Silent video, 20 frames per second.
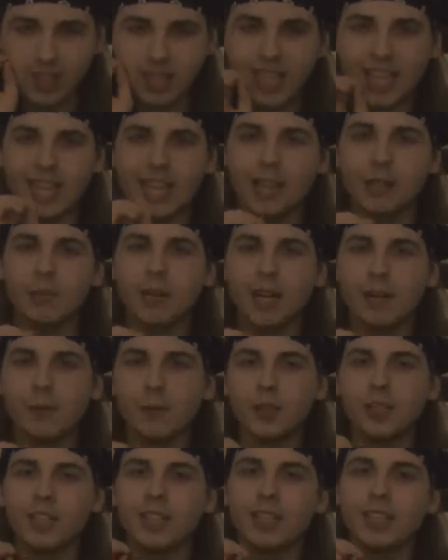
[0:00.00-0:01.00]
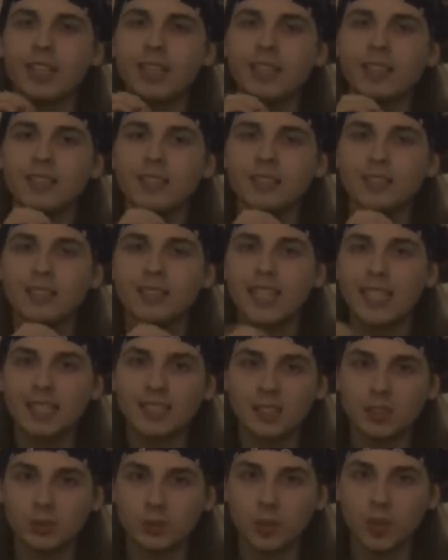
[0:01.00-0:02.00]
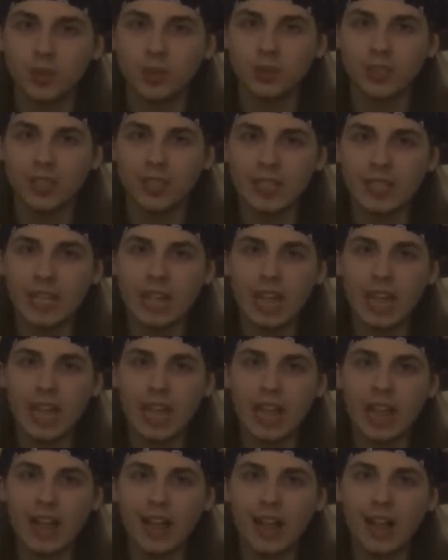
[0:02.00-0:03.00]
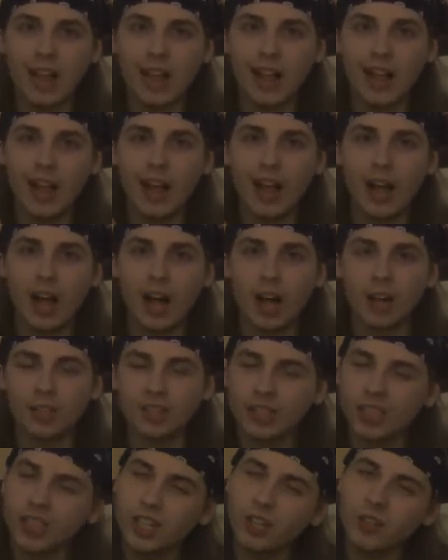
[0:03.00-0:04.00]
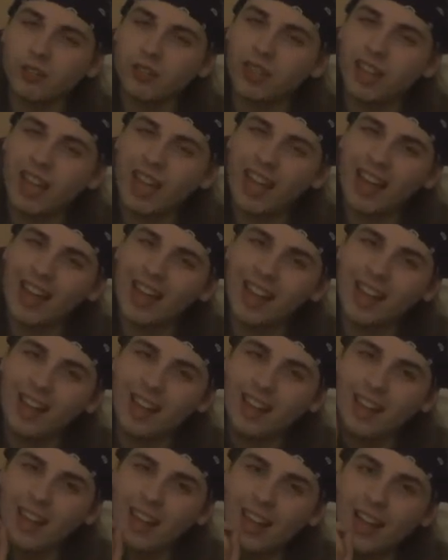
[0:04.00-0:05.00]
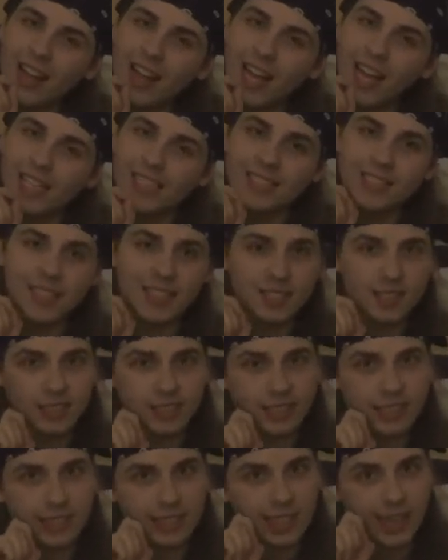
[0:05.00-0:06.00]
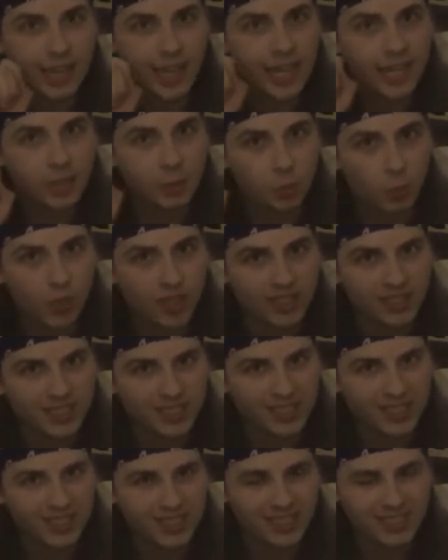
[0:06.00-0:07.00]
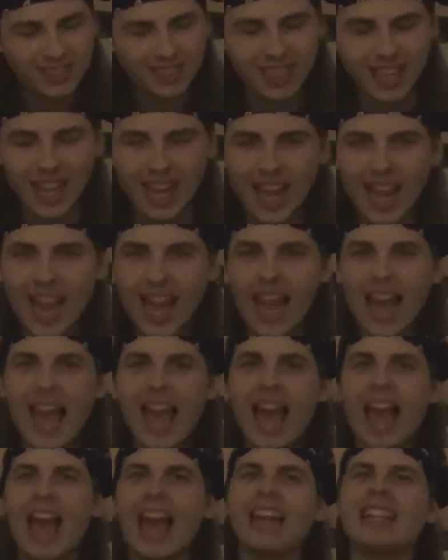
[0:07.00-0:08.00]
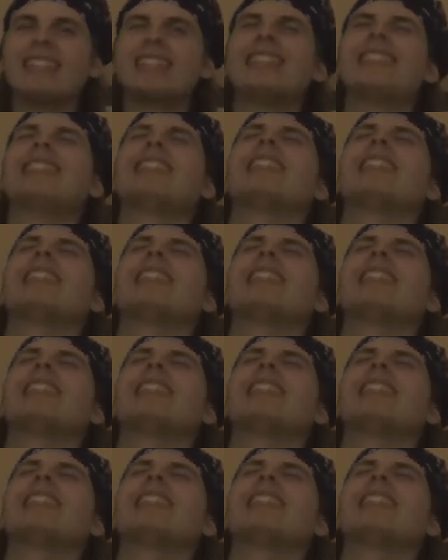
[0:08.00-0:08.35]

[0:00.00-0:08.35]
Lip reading: Okay, get ready for it. Deathstroke, also known as Slade Wilson, and